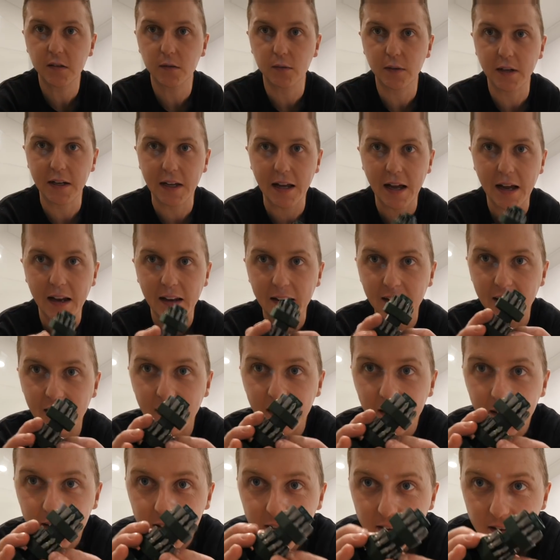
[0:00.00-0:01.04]
is really
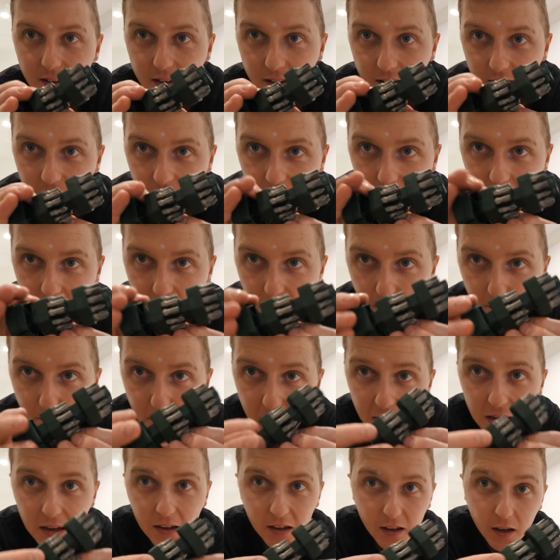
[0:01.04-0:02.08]
handy.
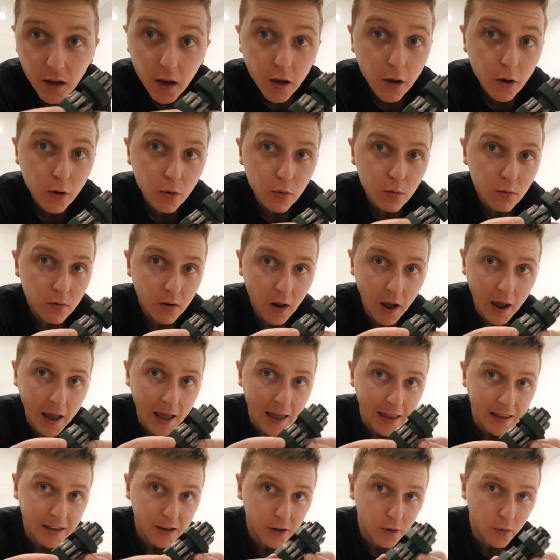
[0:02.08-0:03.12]
B&Q,
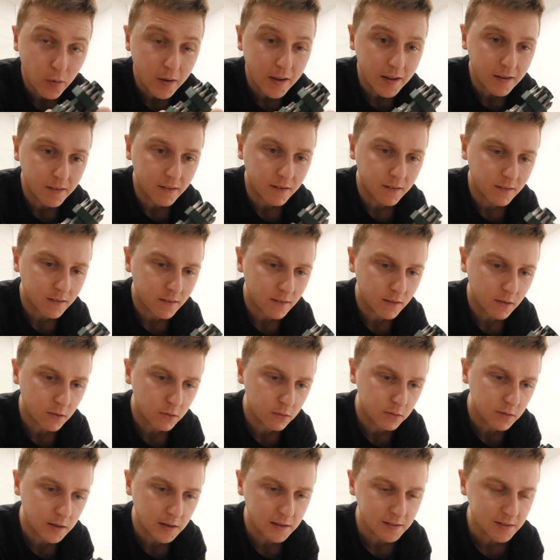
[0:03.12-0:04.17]
like £8,
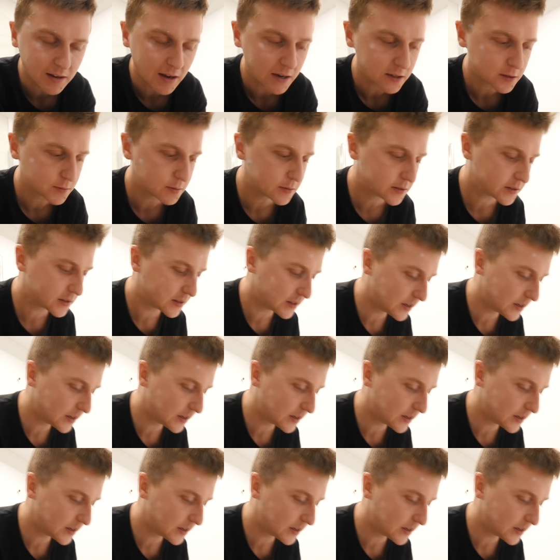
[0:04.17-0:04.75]
all the attachments